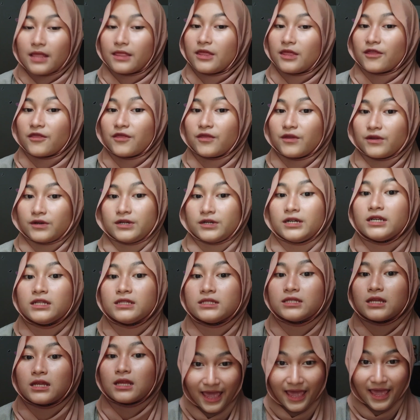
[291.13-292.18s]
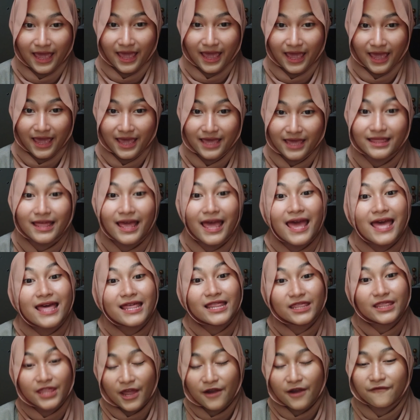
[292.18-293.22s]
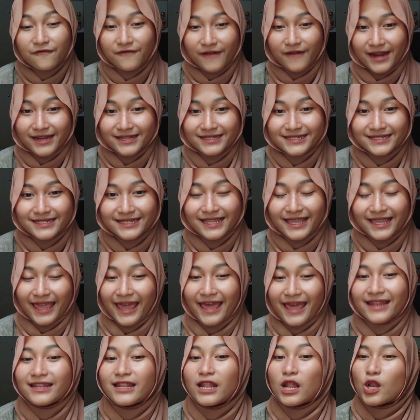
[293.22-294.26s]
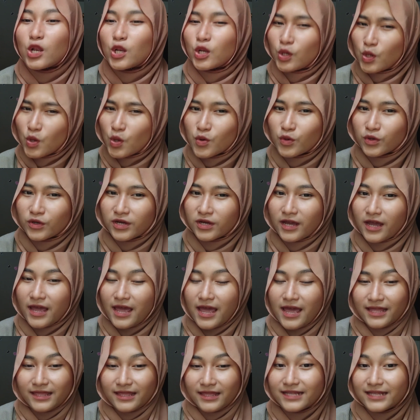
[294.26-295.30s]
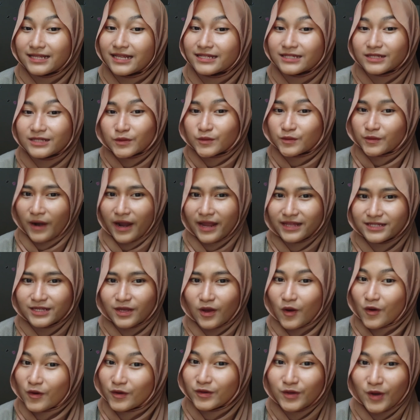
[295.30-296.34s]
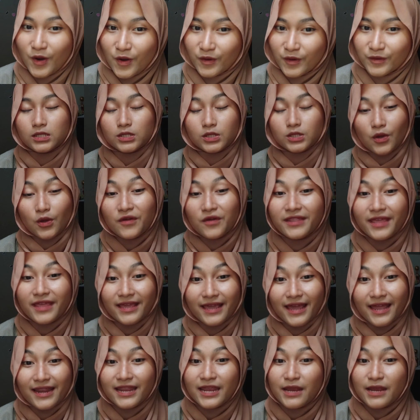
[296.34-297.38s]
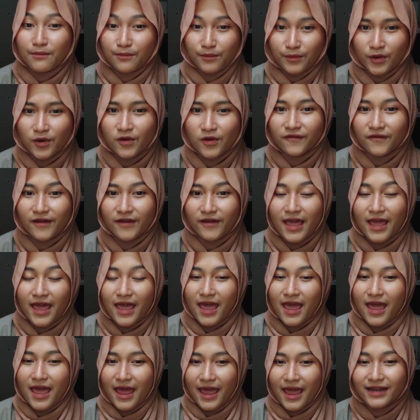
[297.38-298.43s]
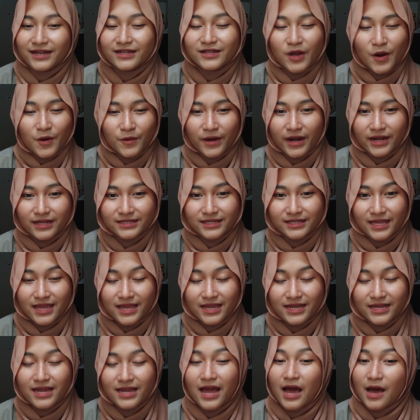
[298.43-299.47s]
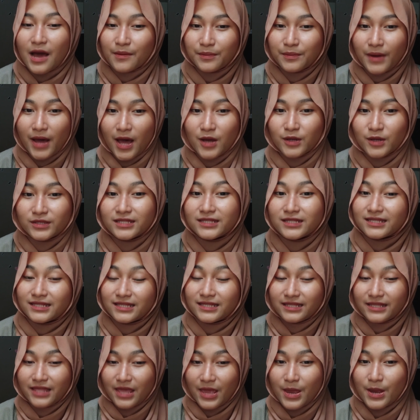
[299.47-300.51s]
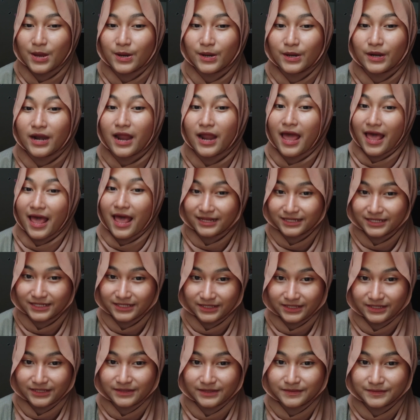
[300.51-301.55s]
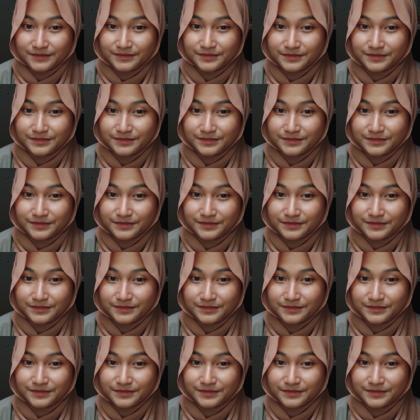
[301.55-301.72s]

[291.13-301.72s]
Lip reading: The third, that their friends can look this is the right or no, so they can improve and correcting about their answer.